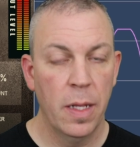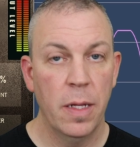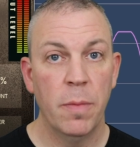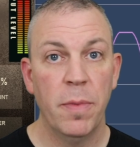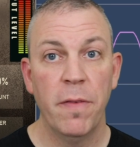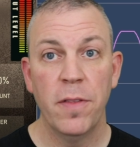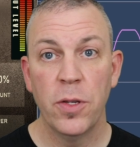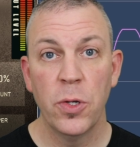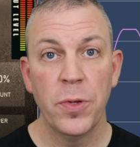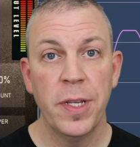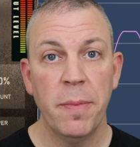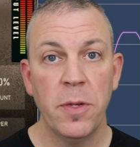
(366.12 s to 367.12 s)
Above the
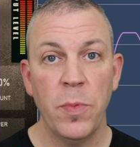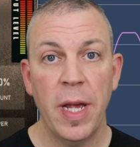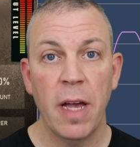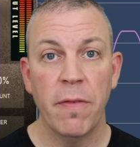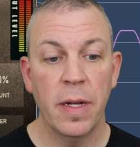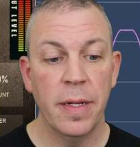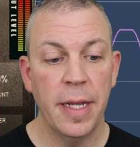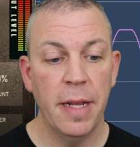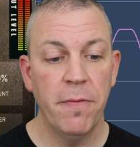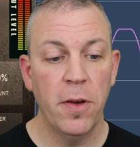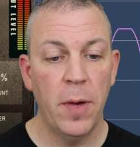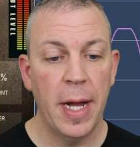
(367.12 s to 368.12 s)
tooltips, we have an
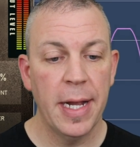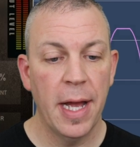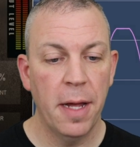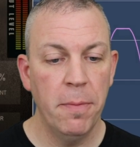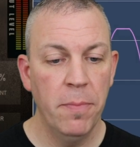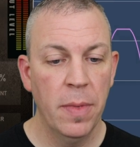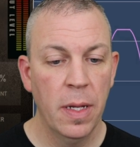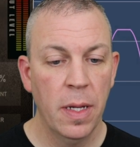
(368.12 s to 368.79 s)
info icon.